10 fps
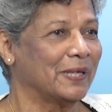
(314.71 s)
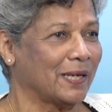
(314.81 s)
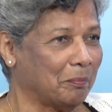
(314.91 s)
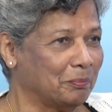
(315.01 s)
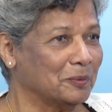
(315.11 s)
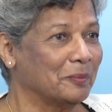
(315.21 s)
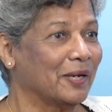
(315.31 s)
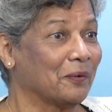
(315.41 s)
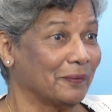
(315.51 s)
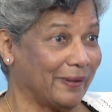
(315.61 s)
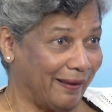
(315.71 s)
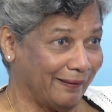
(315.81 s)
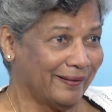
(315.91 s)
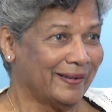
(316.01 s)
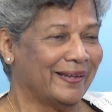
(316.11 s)
and appam and all
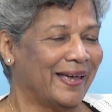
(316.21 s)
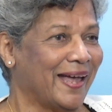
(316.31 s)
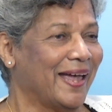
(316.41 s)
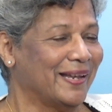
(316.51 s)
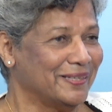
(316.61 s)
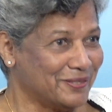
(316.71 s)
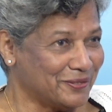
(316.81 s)
that, and